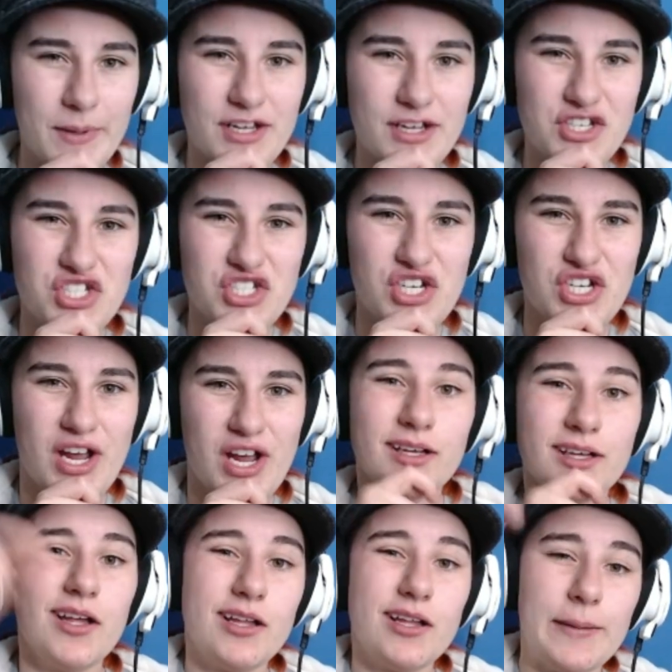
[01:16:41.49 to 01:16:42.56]
Let me know in the
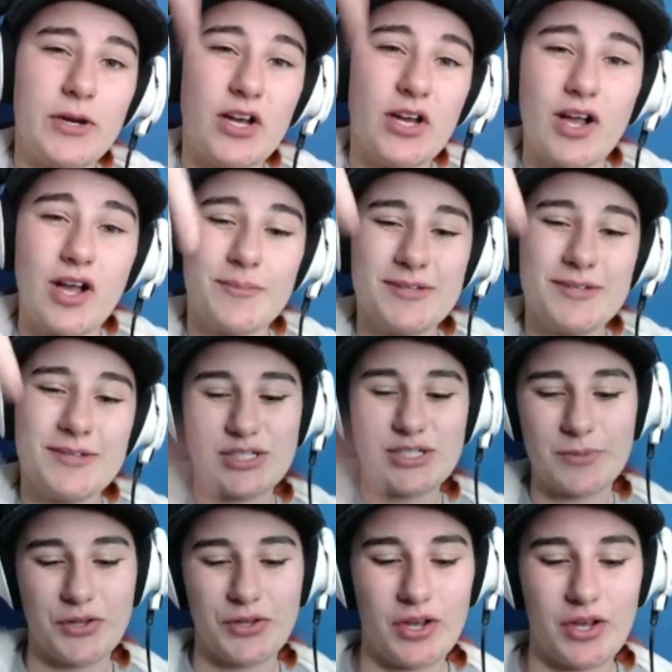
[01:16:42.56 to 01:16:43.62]
comment section below,
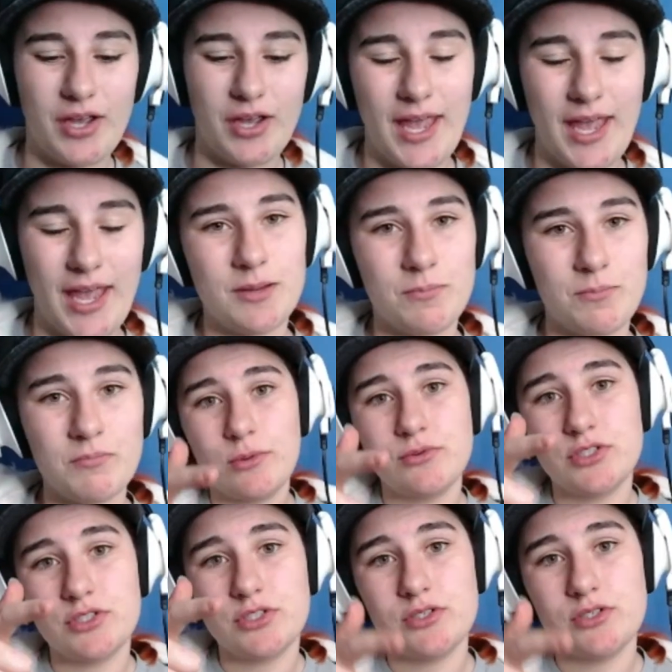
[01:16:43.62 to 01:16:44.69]
and I will choose your
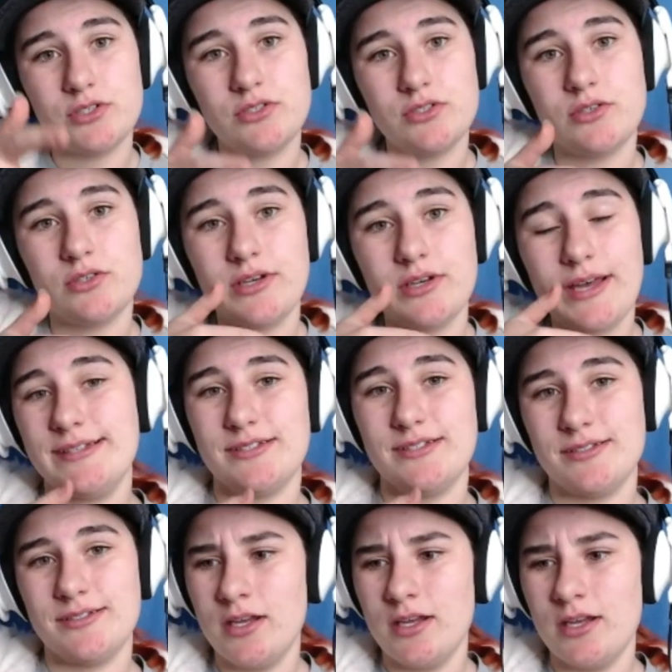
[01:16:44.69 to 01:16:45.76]
guys' child
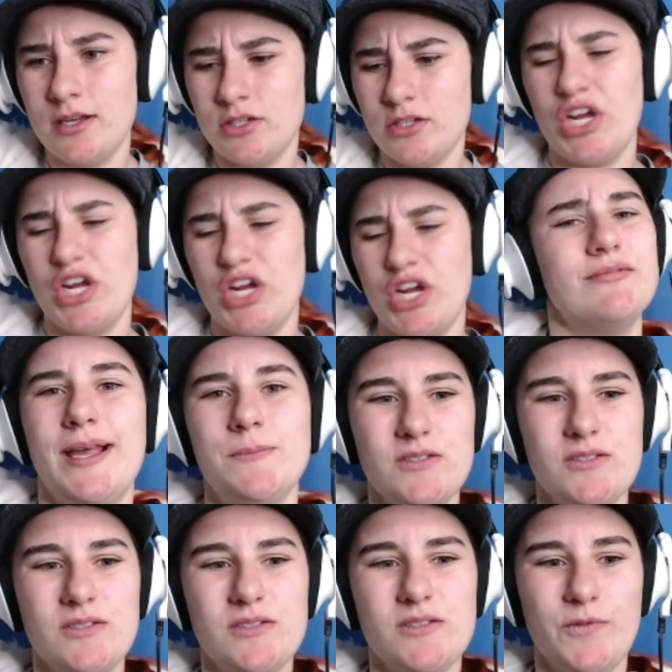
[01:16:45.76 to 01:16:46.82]
names for the next
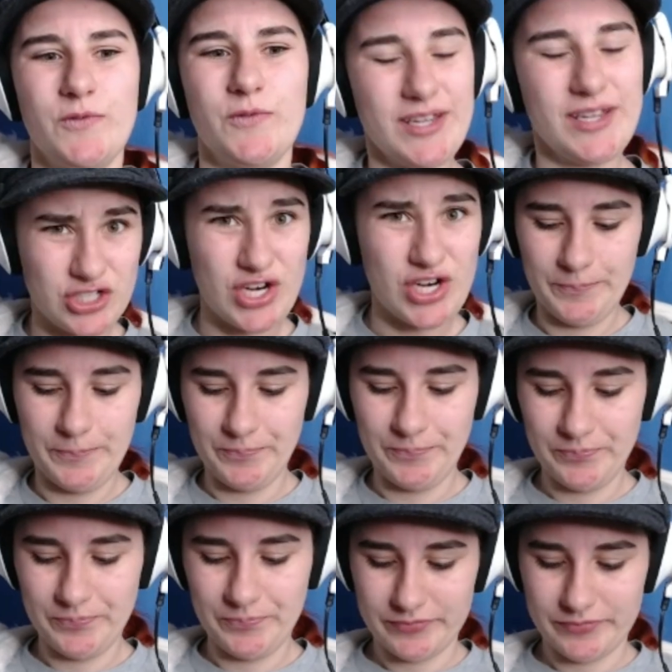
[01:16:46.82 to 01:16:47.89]
child.
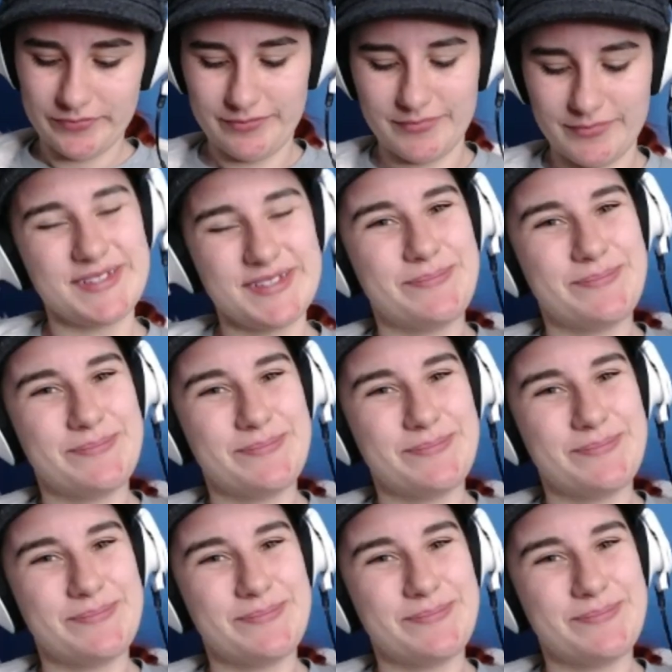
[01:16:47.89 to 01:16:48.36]
Peace.